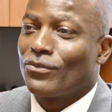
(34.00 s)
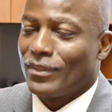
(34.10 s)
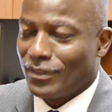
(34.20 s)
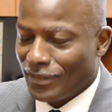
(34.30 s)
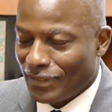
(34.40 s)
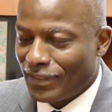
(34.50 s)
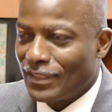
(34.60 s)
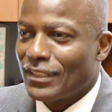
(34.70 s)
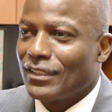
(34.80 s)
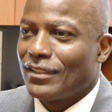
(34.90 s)
think, in our
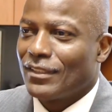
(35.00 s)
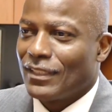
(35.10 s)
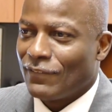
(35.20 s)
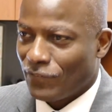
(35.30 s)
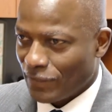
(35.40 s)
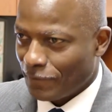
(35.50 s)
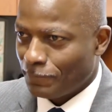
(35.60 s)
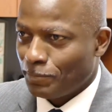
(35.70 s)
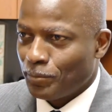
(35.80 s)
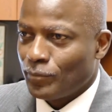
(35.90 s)
careers. So one of my
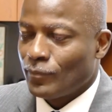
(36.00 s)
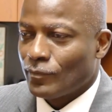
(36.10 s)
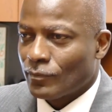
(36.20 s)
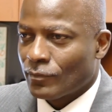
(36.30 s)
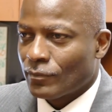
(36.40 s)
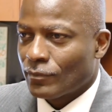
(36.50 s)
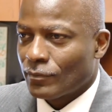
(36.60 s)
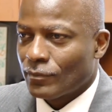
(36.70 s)
first questions to you